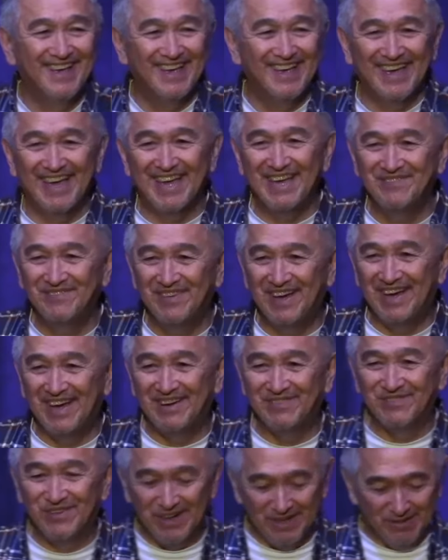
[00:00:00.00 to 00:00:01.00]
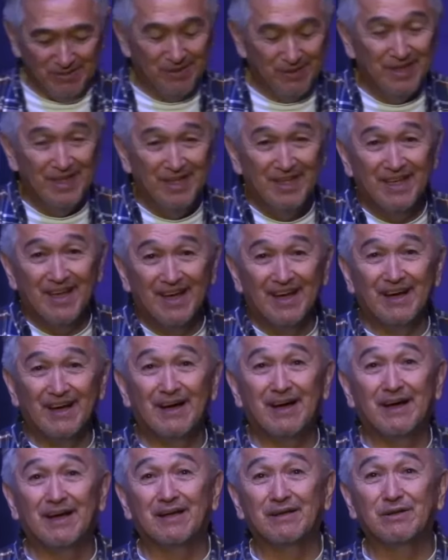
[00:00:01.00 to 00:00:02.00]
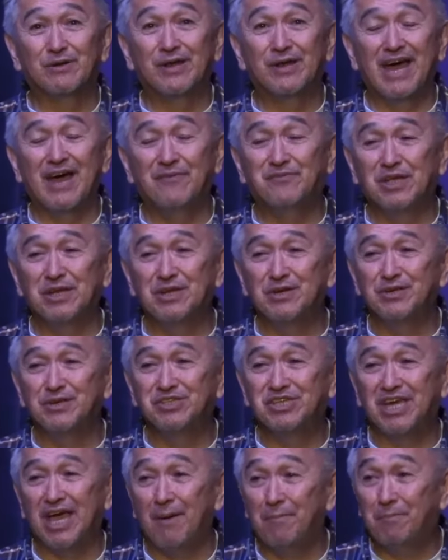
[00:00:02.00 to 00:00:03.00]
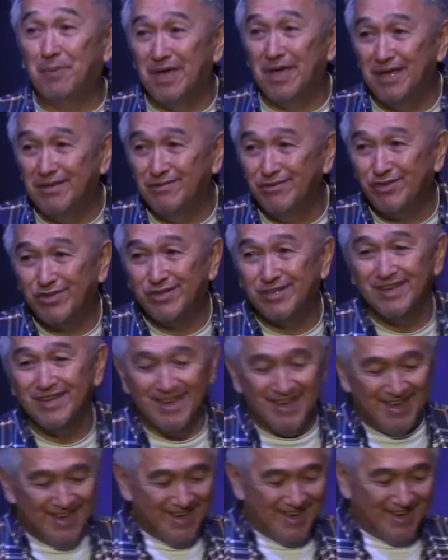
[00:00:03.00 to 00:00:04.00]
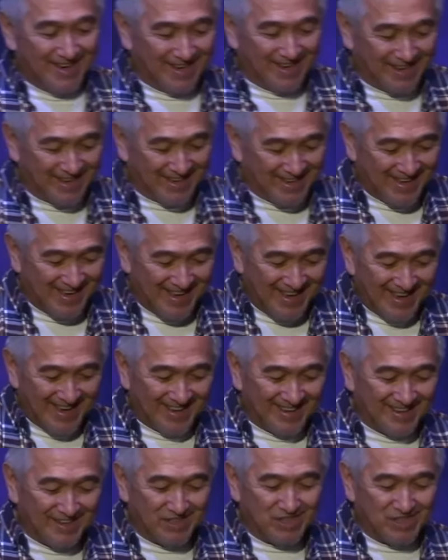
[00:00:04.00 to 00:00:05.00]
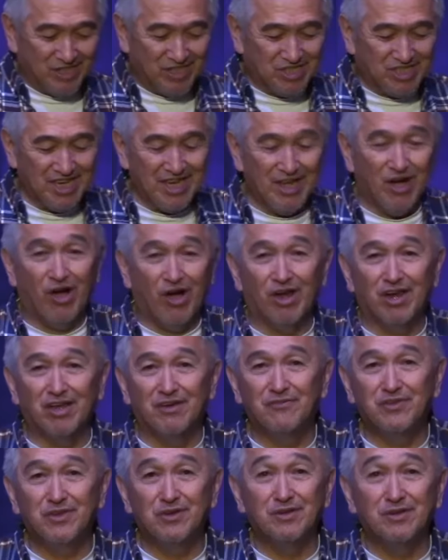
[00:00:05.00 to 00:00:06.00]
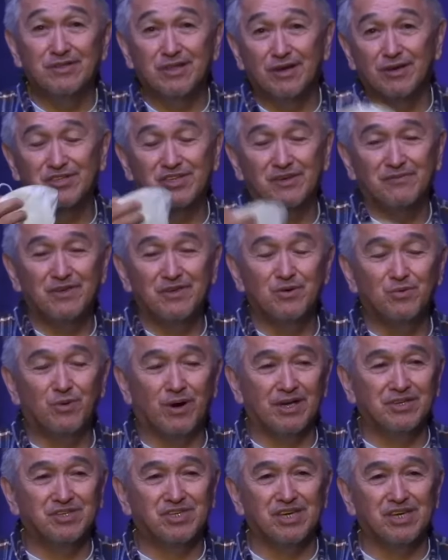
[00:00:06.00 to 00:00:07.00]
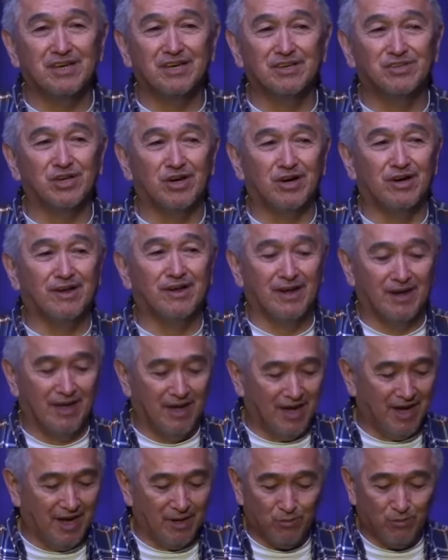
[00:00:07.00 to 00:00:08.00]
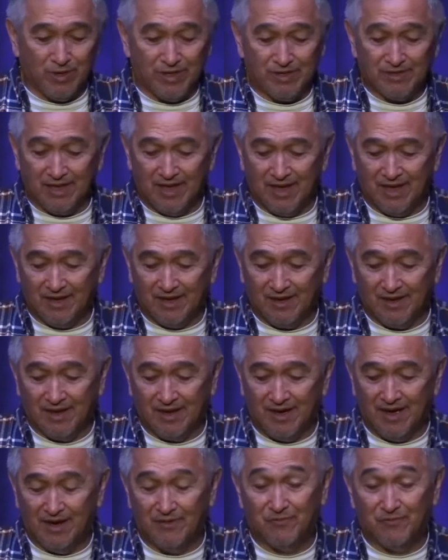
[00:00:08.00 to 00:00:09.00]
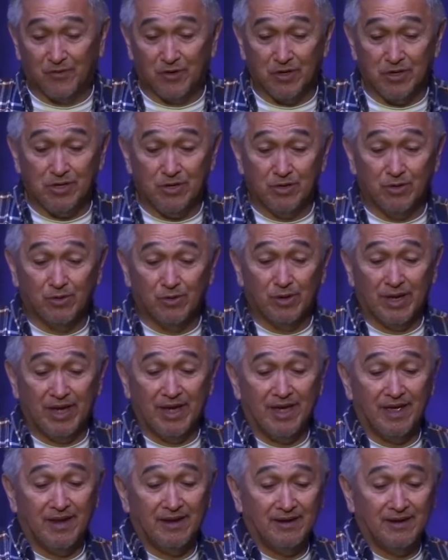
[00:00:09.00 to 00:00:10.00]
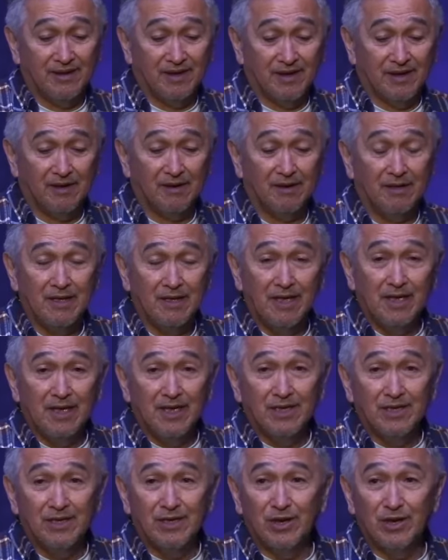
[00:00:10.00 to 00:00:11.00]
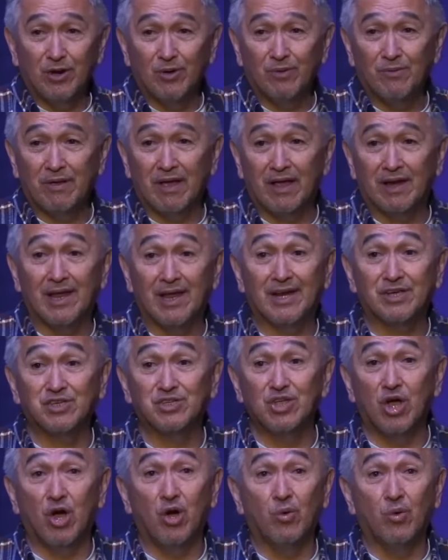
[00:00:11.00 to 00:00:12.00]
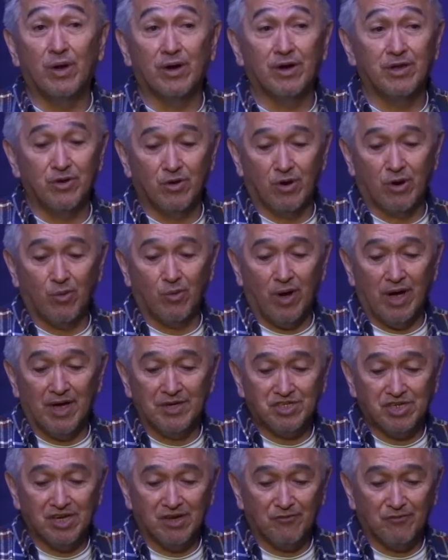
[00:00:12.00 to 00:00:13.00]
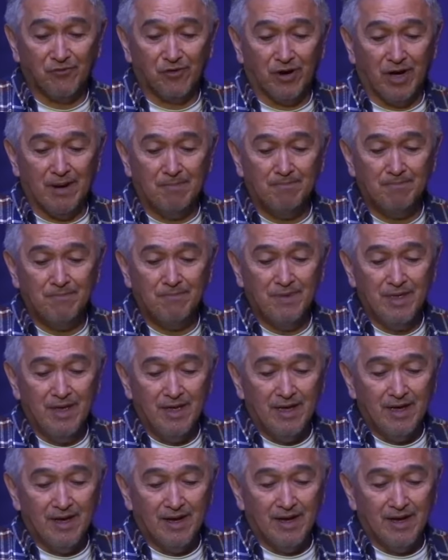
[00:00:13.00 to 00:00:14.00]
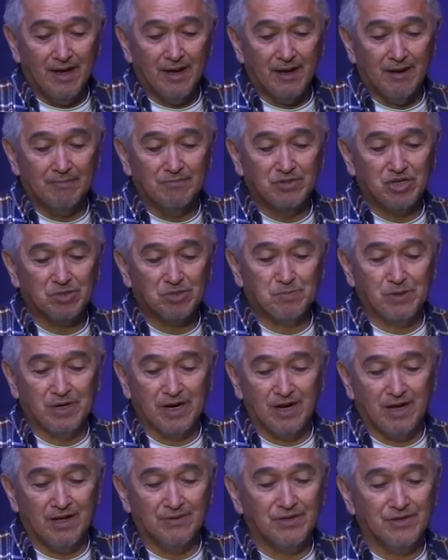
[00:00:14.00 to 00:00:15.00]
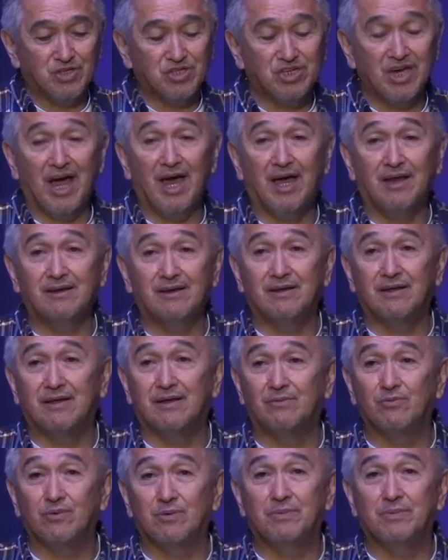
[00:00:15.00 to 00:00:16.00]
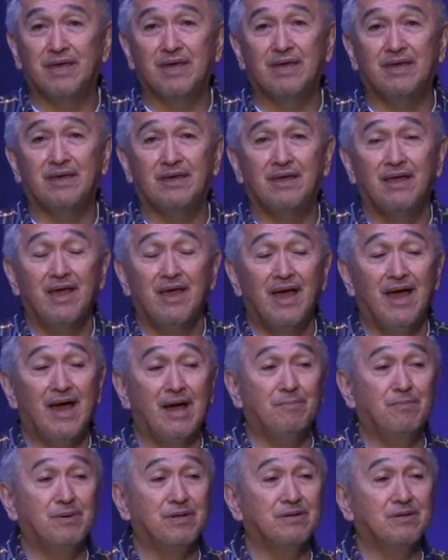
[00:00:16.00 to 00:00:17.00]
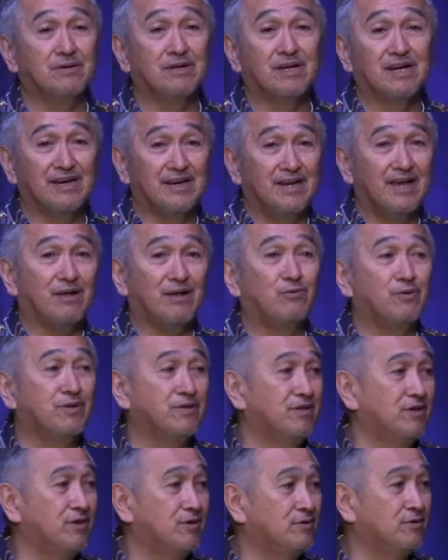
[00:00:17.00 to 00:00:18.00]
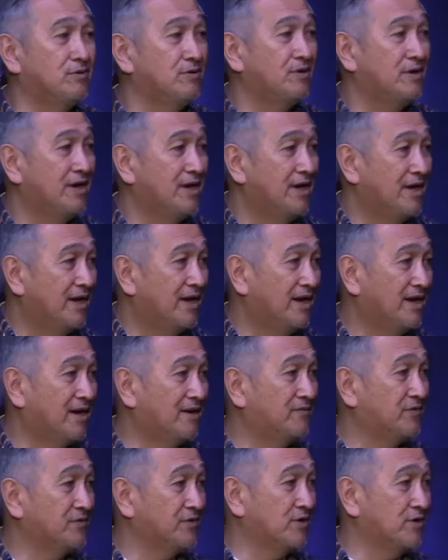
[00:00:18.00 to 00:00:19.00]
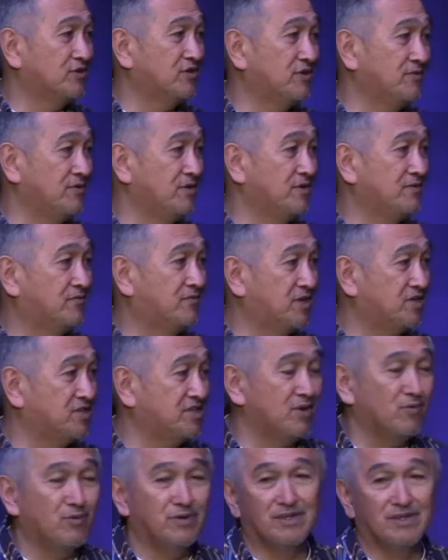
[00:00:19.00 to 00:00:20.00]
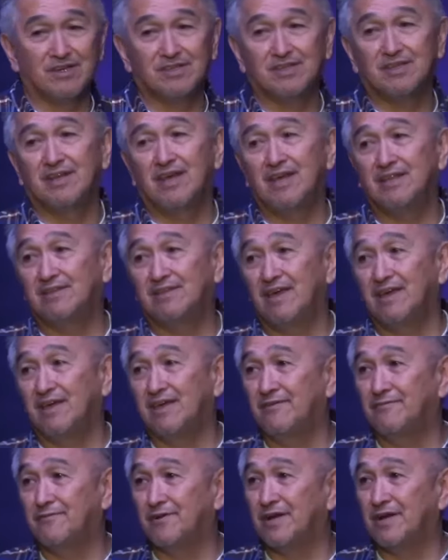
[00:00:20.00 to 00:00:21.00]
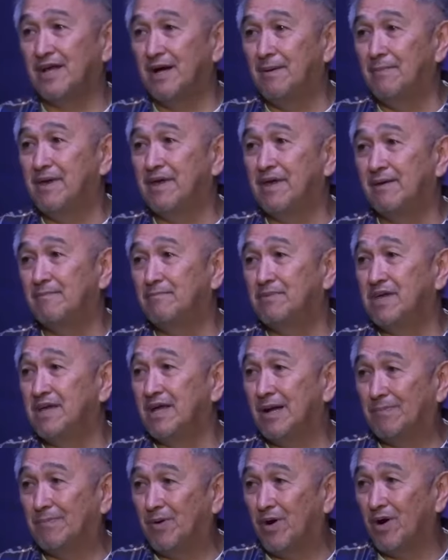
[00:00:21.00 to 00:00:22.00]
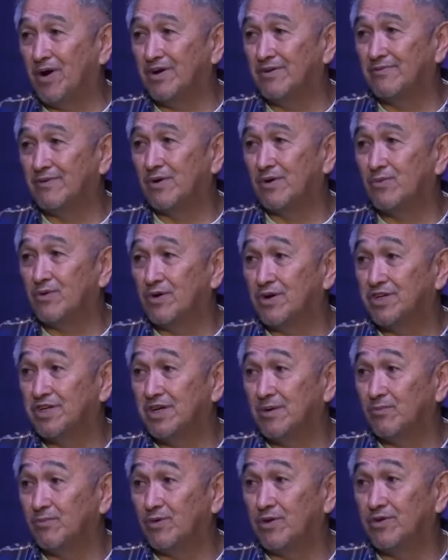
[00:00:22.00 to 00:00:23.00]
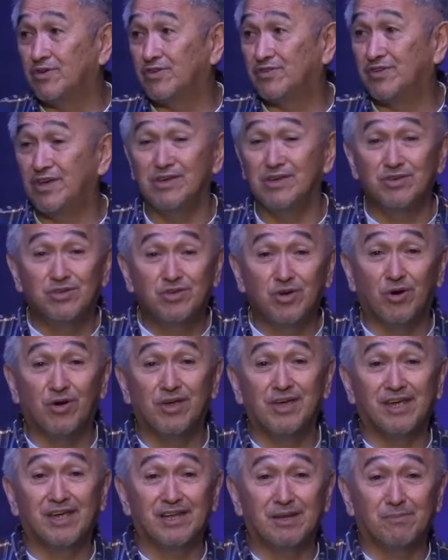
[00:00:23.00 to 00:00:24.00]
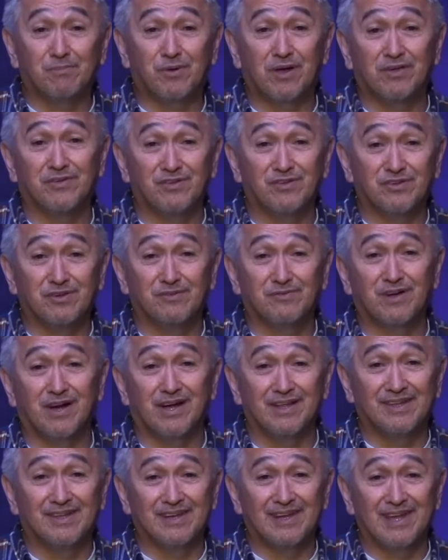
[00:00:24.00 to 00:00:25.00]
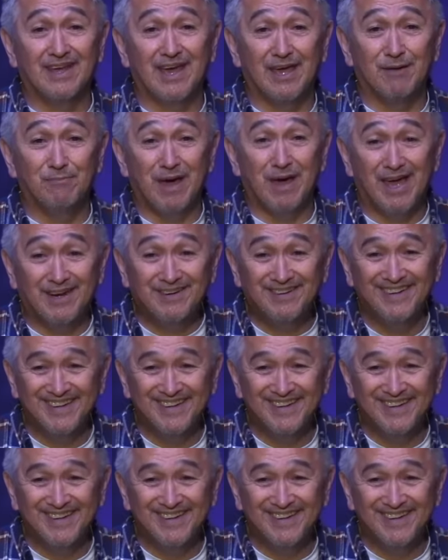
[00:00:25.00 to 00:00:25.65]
Amen. Well, uh, good afternoon, champions. Good to see all of you. Those of you watching us online, we thank God for you and. Uh, you know, uh, let us know where you are watching from. Uh, just put it on the chat and we'll be happy to connect with you. Uh, for those of you visiting with us today, thank you for coming, being a part of our worship. We're just enjoying in the presence of God today. Amen.